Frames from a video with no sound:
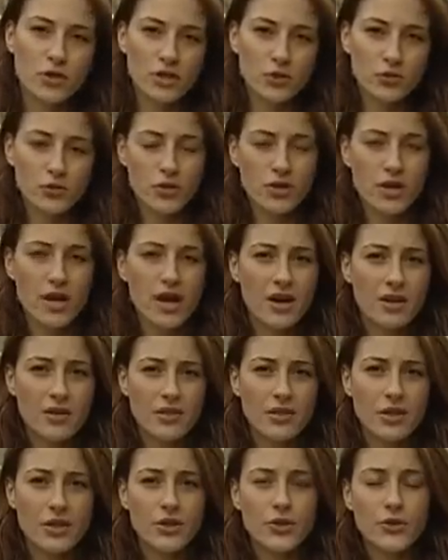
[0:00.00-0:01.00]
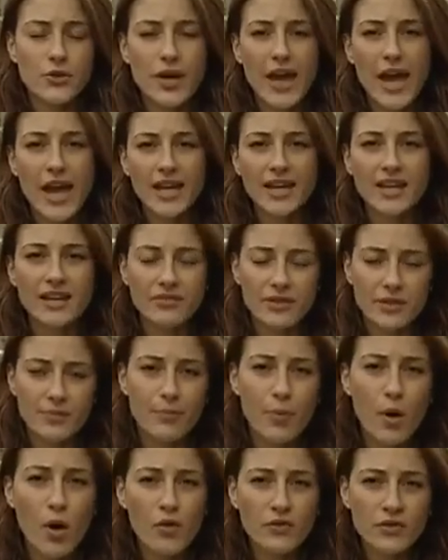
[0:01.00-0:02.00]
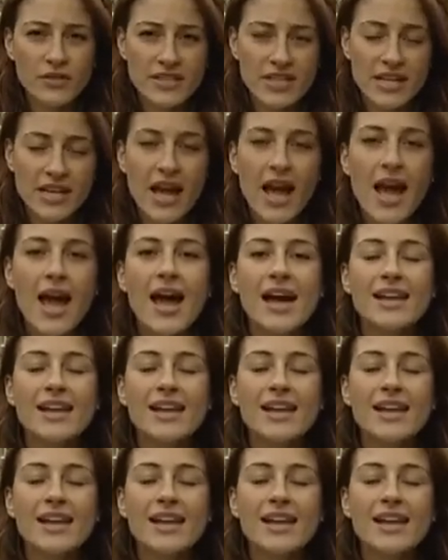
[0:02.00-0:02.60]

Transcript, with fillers: children here in the UK live in poverty,